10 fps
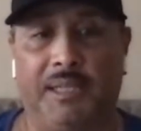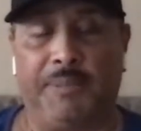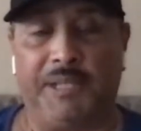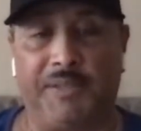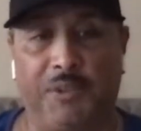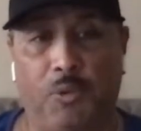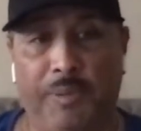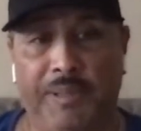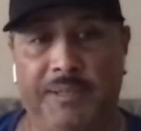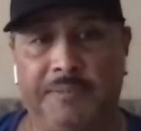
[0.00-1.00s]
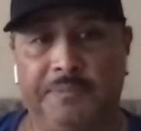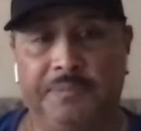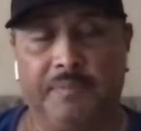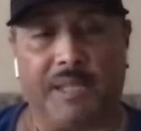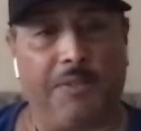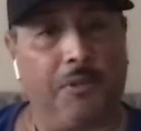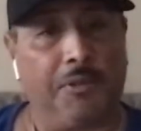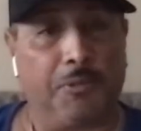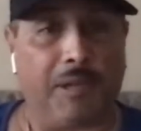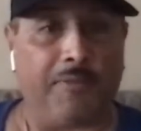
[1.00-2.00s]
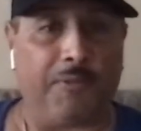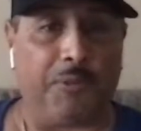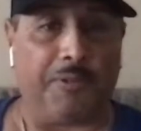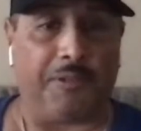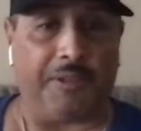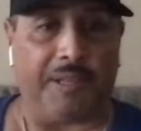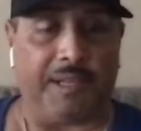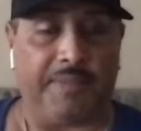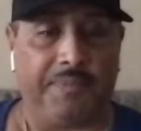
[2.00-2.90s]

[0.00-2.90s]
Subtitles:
piece of equipment, and they're on the ground floor of all that.